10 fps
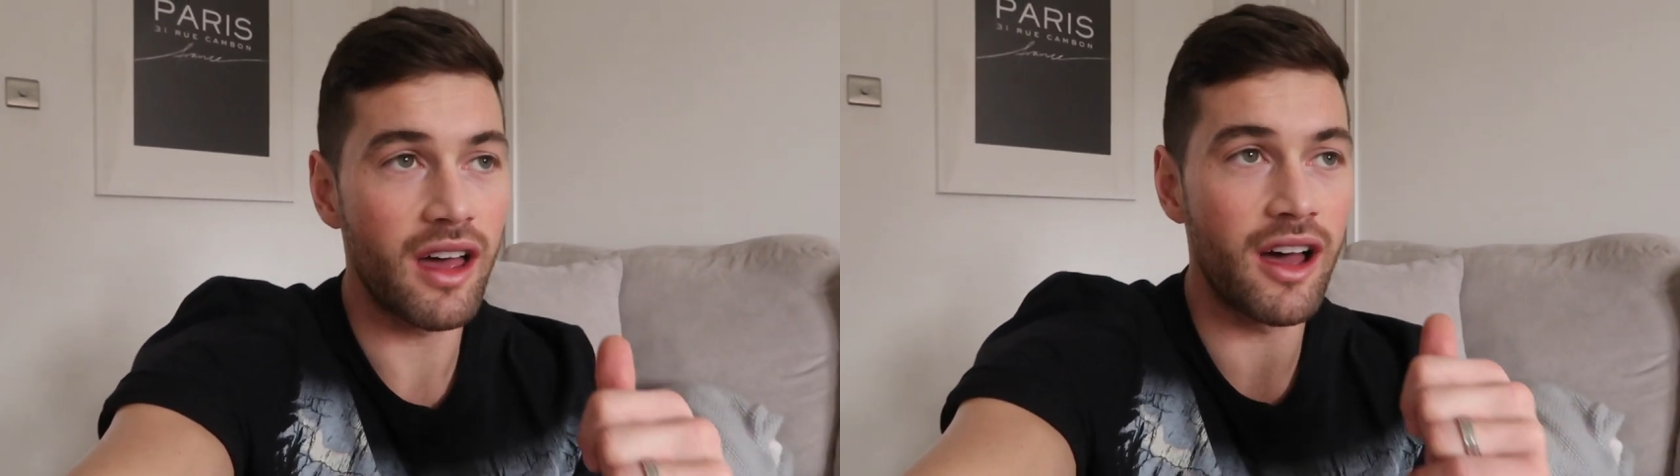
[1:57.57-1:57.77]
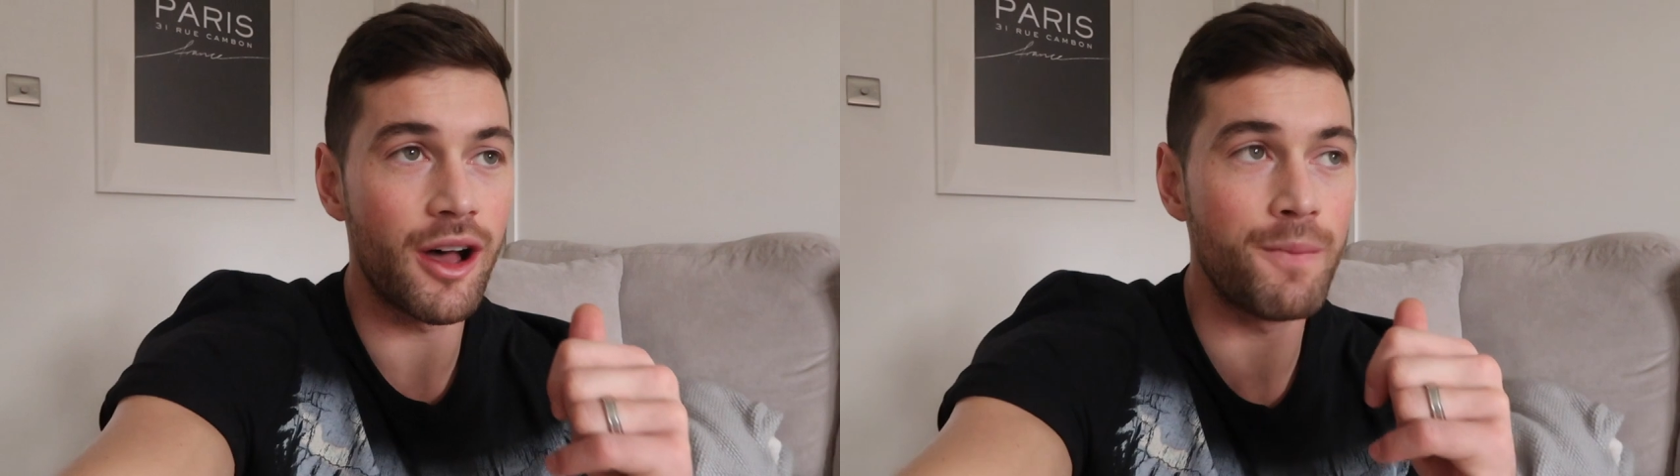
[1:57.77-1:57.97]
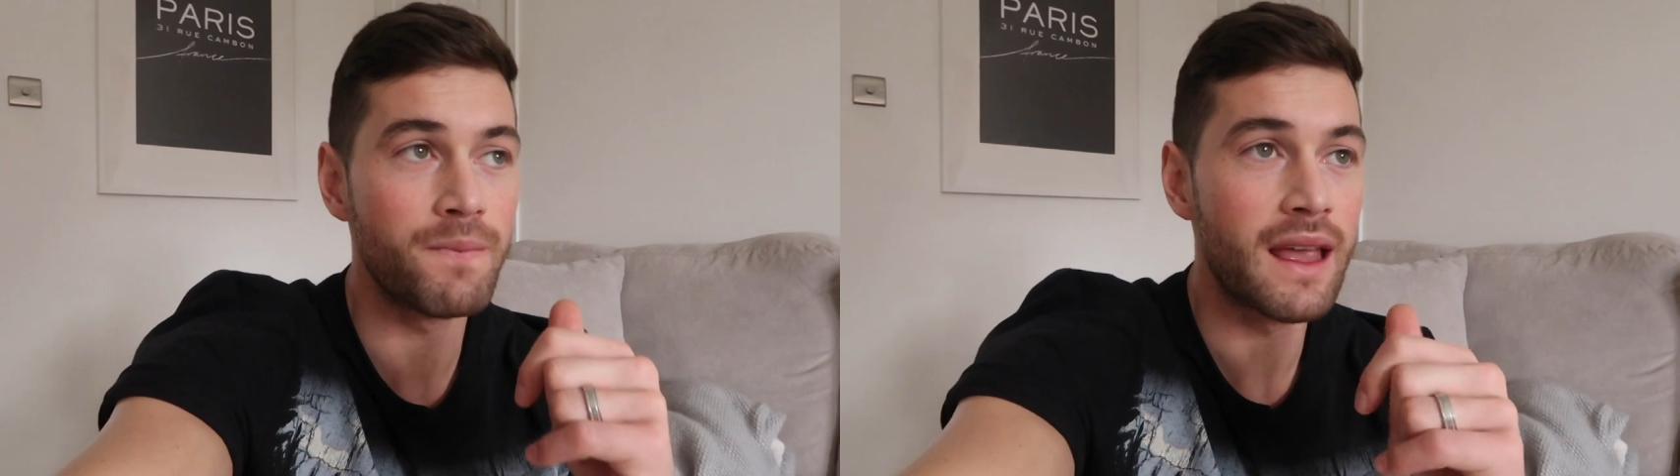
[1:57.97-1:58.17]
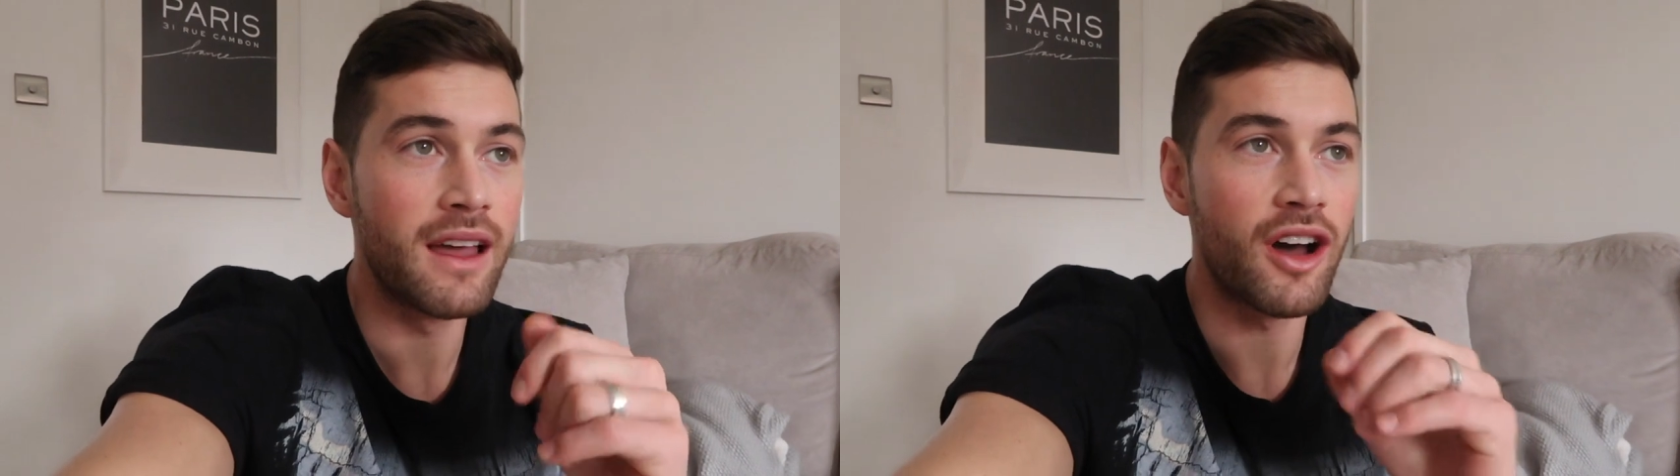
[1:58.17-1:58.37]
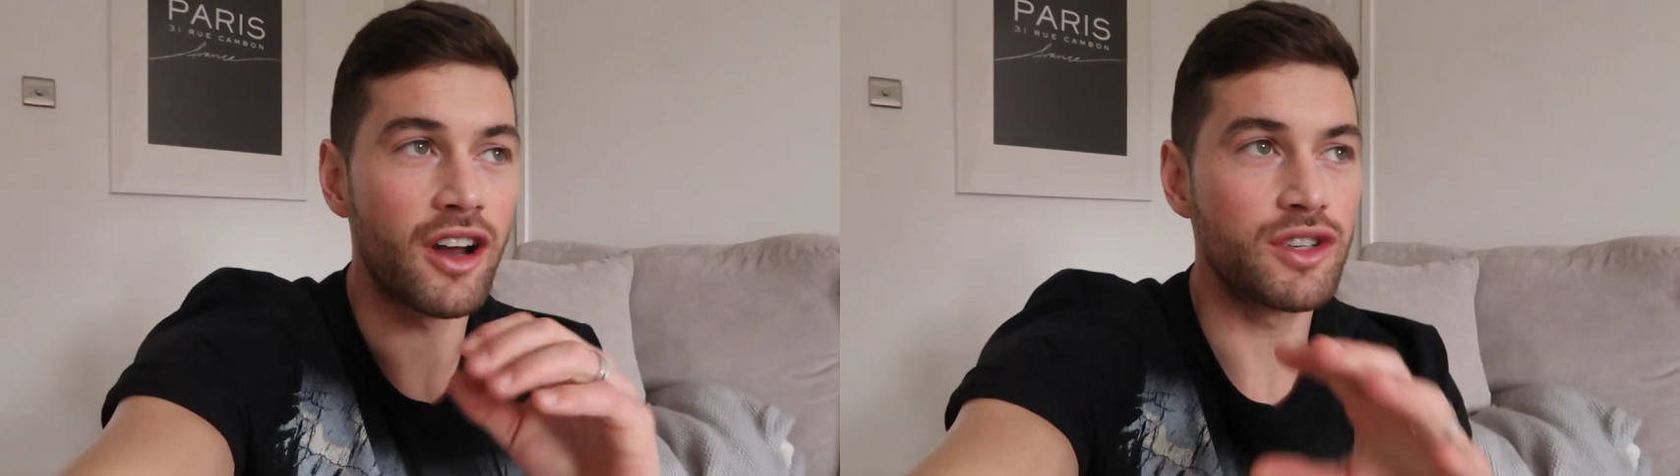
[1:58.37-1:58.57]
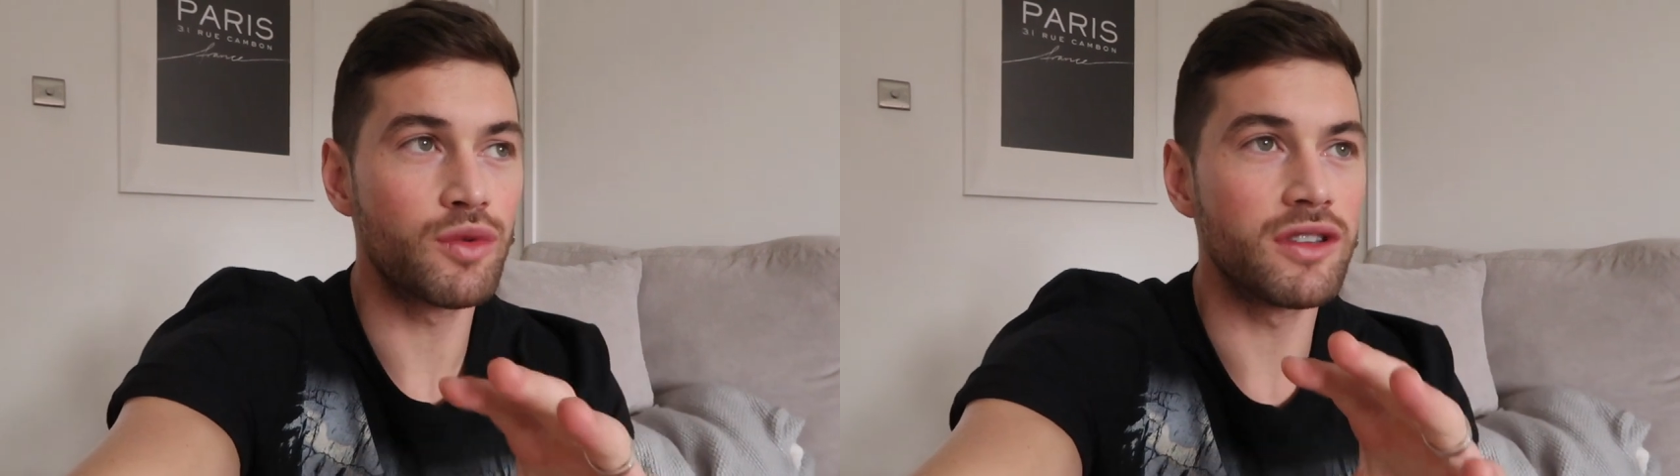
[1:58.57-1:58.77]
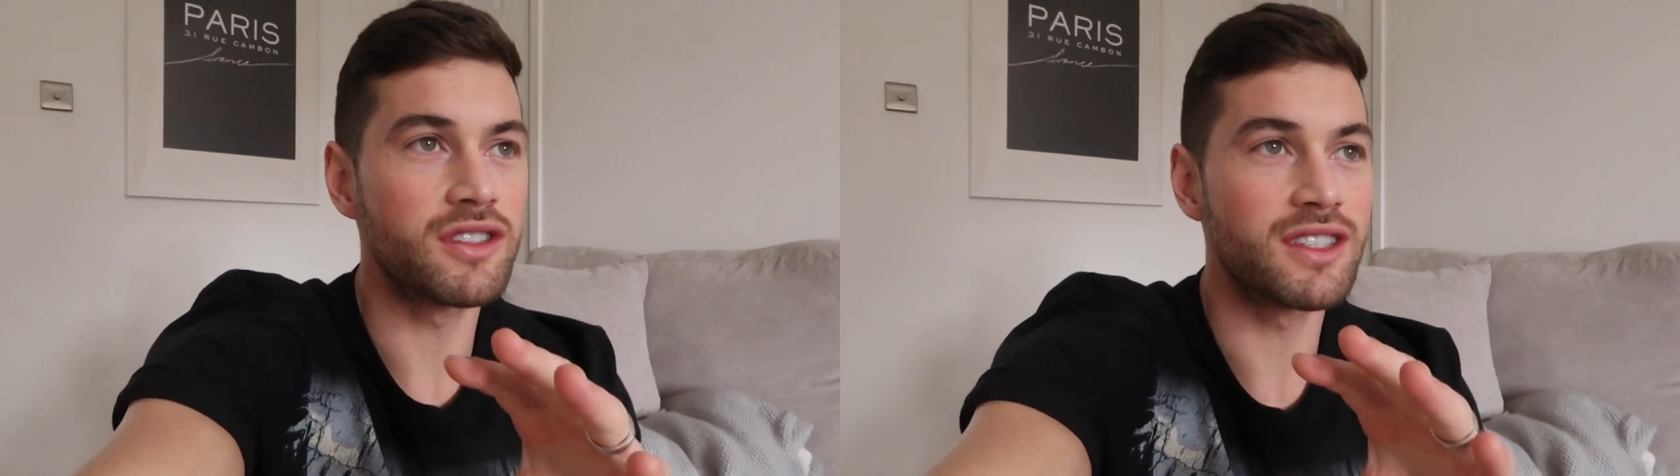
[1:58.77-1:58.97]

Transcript: I just want